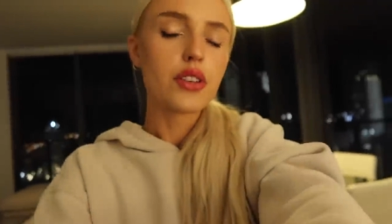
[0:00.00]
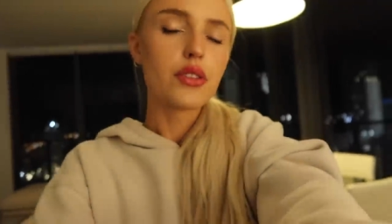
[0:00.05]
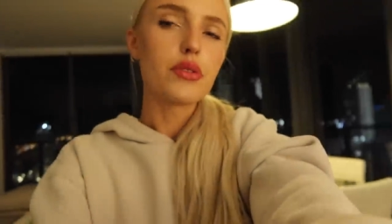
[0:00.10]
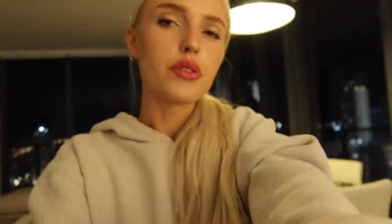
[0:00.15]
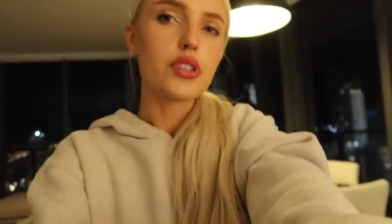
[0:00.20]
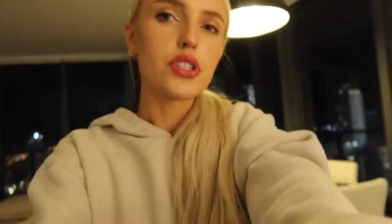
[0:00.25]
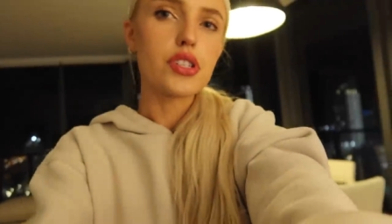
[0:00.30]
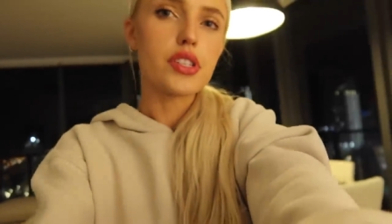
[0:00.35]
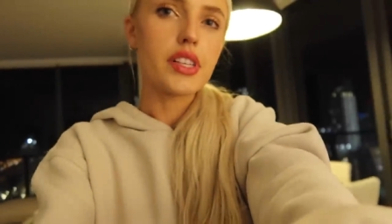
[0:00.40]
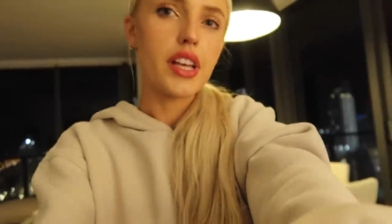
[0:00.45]

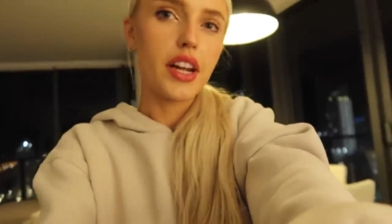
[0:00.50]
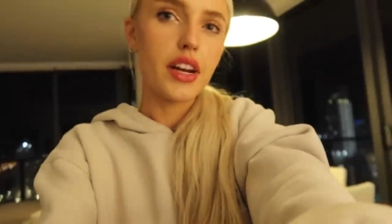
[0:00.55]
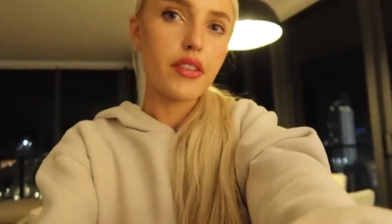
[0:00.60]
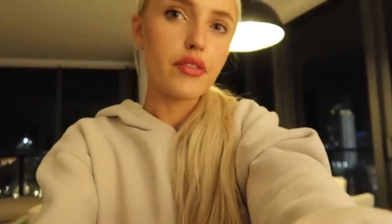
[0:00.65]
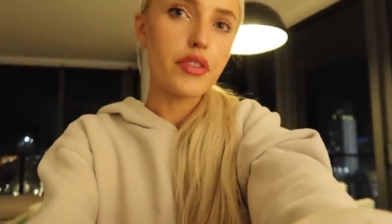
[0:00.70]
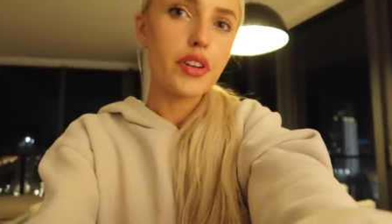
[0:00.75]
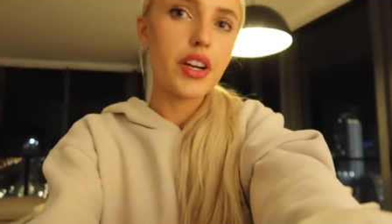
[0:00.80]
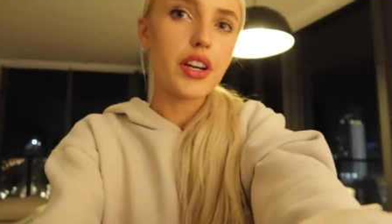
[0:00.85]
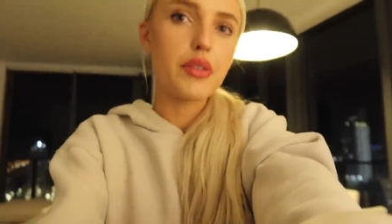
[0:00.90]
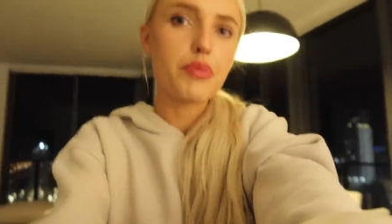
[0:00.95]
which is kind
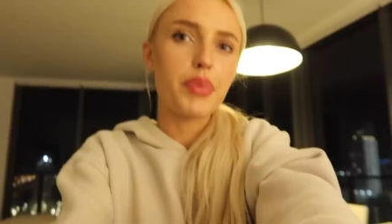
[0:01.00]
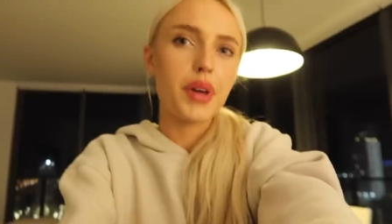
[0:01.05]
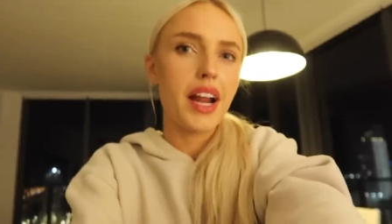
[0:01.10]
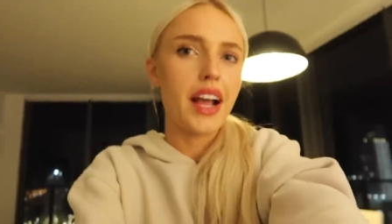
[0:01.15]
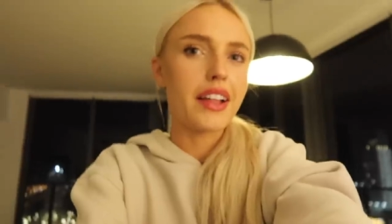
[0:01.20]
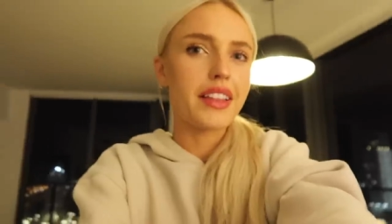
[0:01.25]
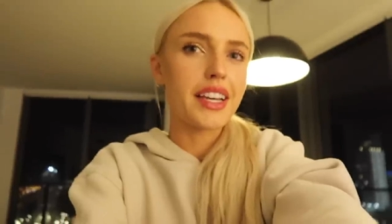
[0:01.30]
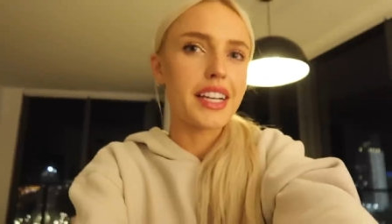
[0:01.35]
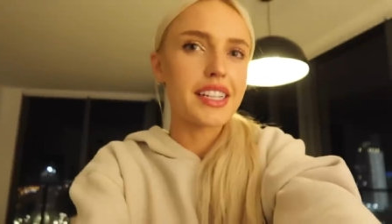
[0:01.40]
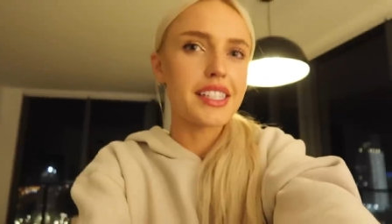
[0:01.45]
of weird, but
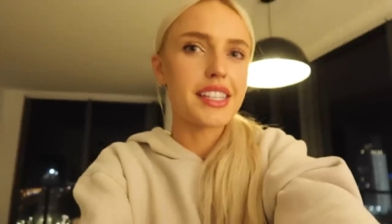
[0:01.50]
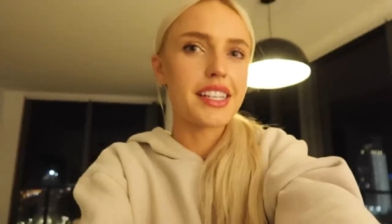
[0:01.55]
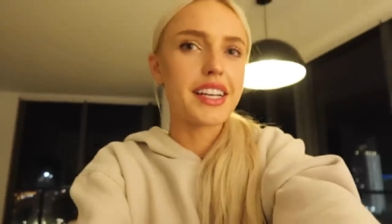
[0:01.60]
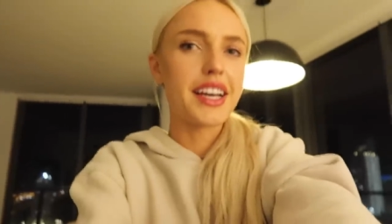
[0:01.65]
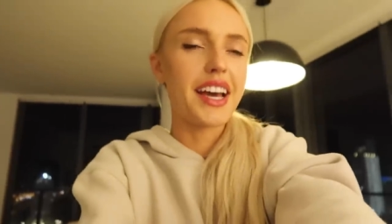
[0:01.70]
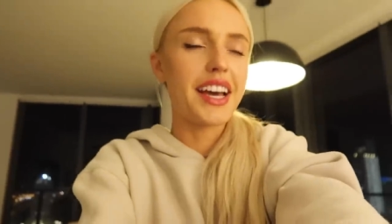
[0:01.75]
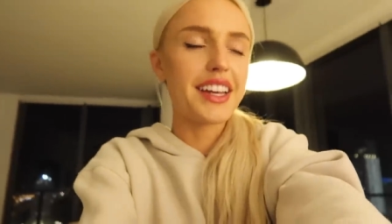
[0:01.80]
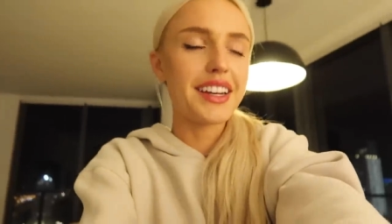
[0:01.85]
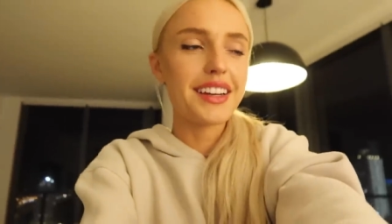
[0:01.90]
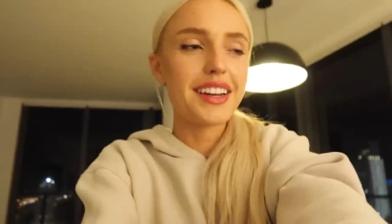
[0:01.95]
I like to
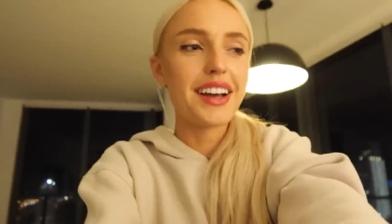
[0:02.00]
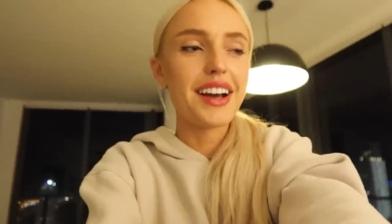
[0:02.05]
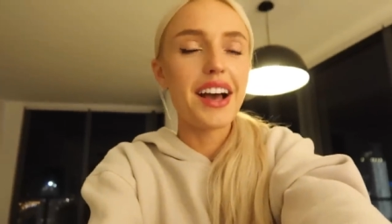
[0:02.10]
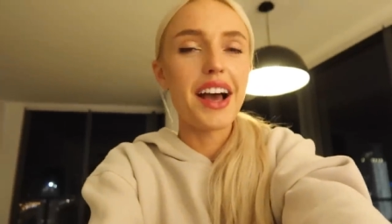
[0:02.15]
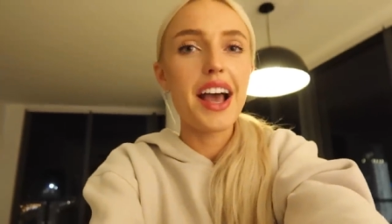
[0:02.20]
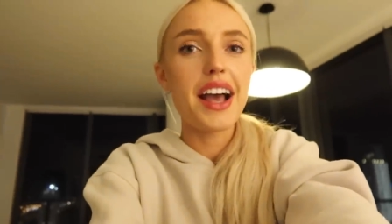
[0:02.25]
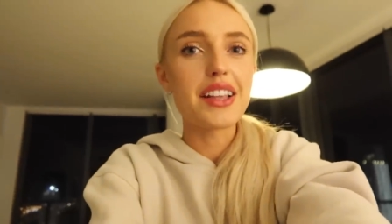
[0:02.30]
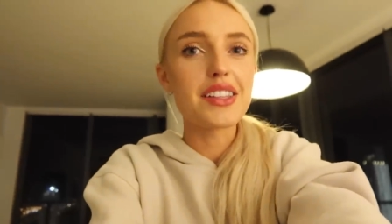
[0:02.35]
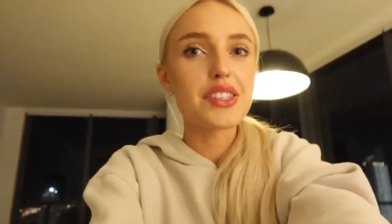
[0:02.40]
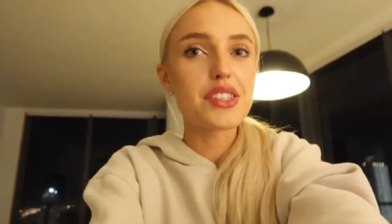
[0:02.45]
get a
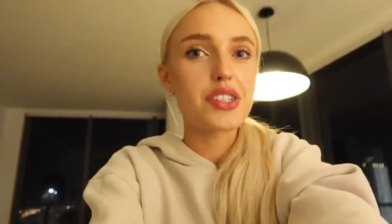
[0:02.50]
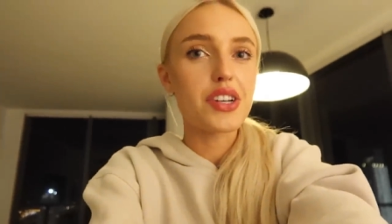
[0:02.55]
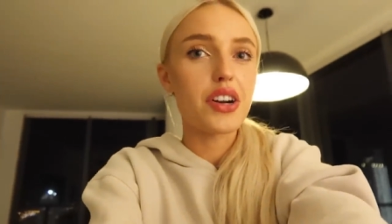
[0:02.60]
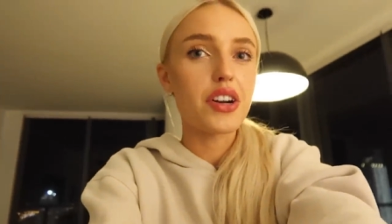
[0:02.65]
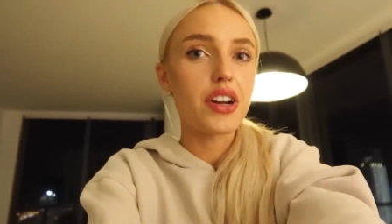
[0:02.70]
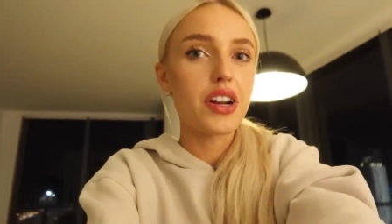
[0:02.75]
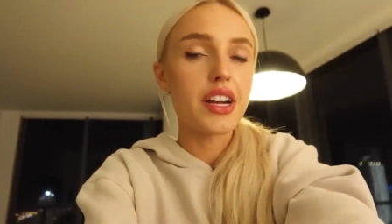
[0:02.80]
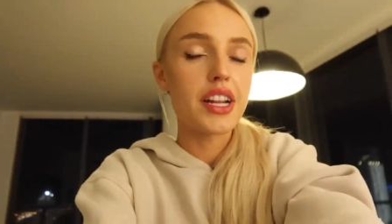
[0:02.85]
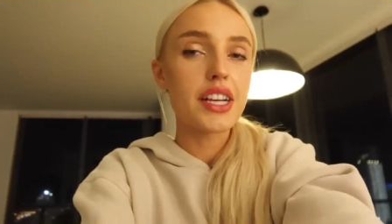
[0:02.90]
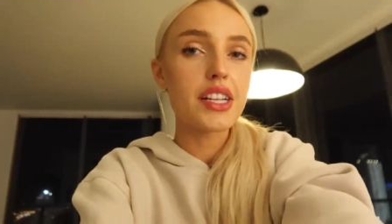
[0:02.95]
head
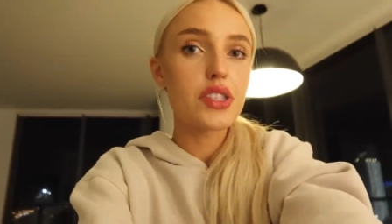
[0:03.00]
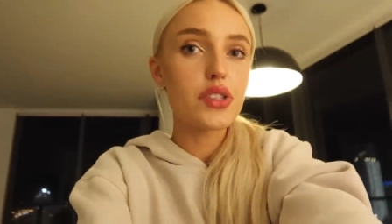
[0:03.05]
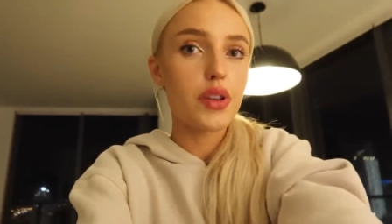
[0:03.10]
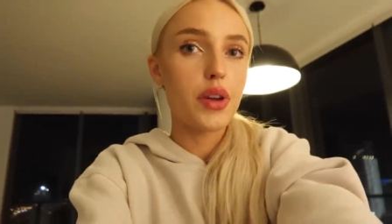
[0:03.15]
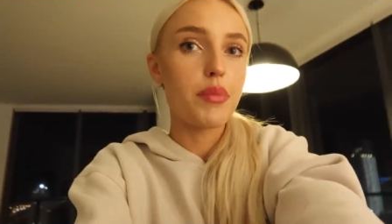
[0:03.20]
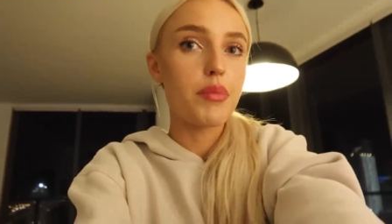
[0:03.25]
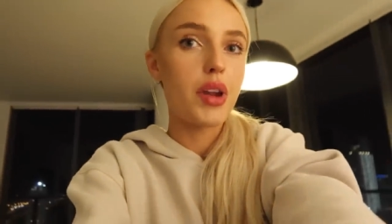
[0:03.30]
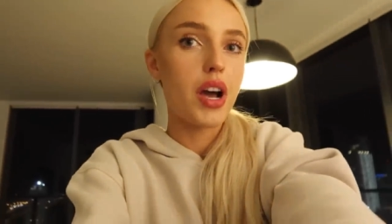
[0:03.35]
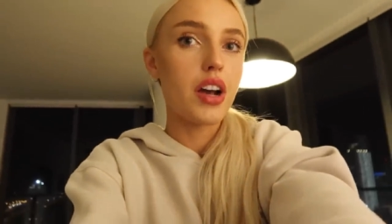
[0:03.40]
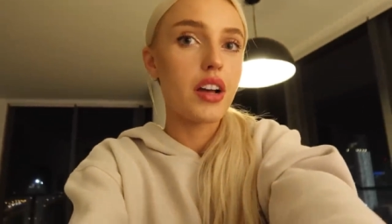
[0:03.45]
start on it so
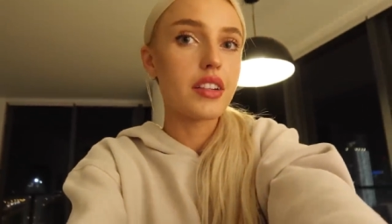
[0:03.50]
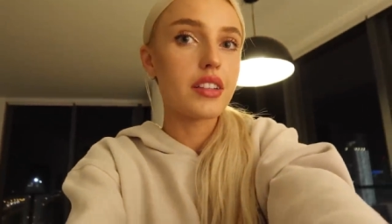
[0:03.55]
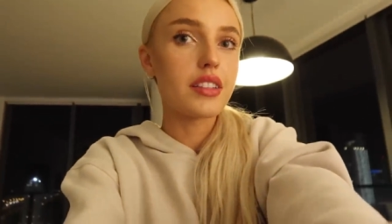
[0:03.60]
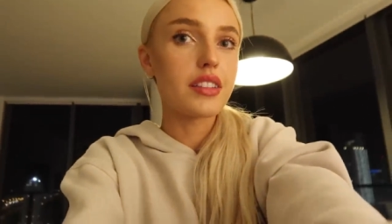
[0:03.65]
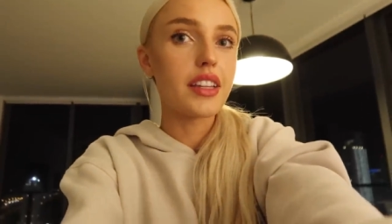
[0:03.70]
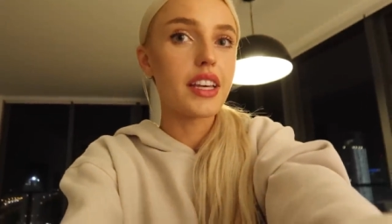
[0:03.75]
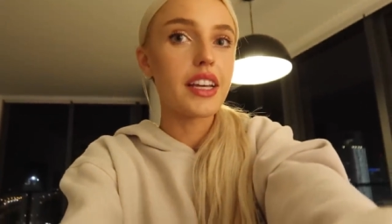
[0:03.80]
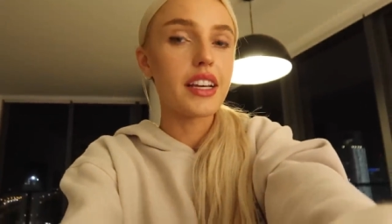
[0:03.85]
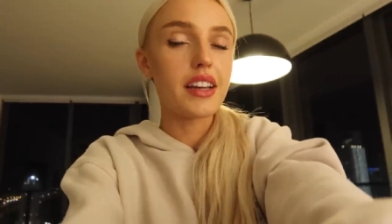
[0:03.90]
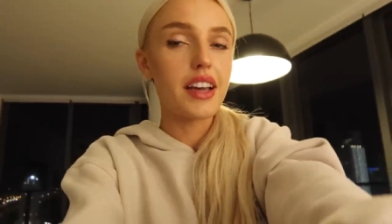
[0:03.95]
I'm not
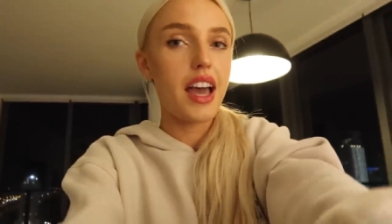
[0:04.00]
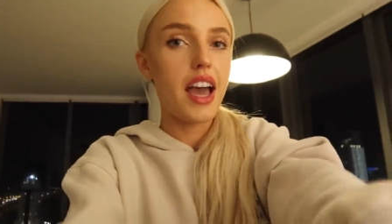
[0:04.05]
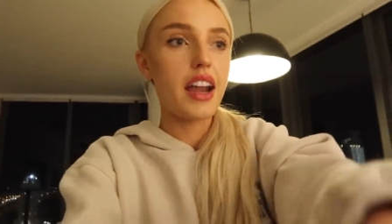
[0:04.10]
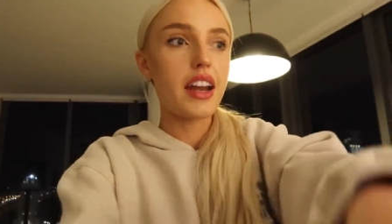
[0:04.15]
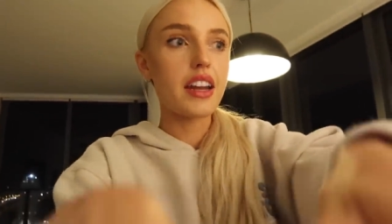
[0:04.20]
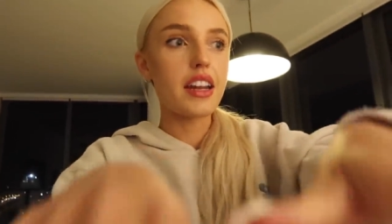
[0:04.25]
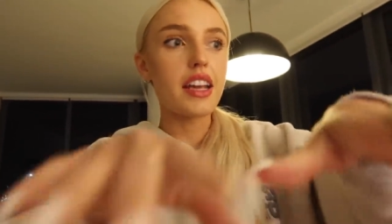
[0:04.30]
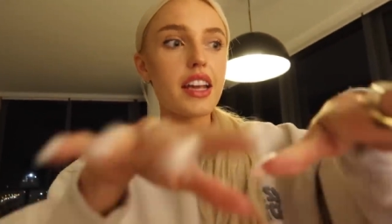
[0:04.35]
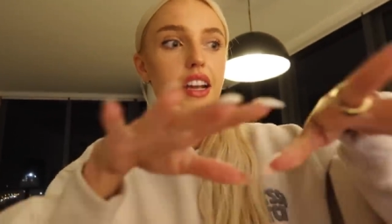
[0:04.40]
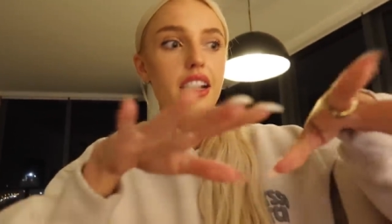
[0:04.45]
like
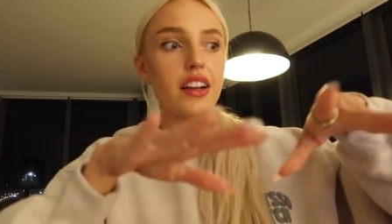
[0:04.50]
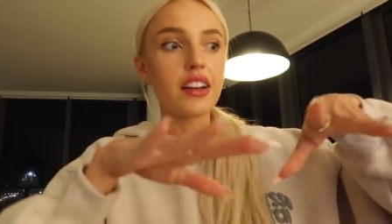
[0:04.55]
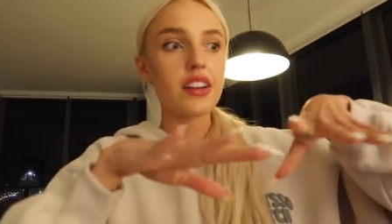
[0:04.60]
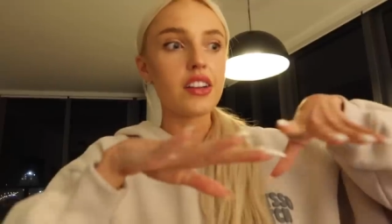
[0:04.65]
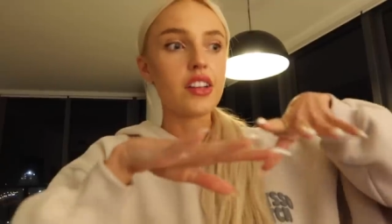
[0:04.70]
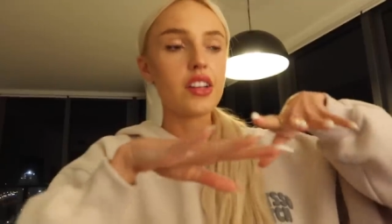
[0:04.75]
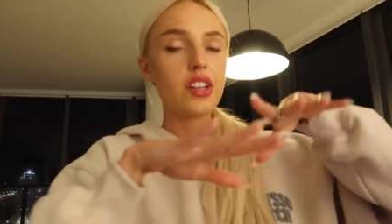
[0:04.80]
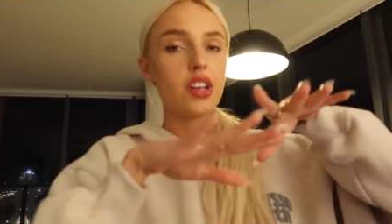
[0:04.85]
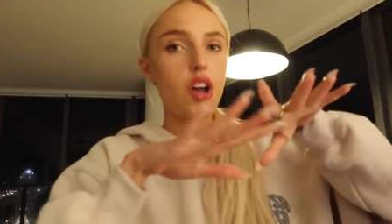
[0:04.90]
editing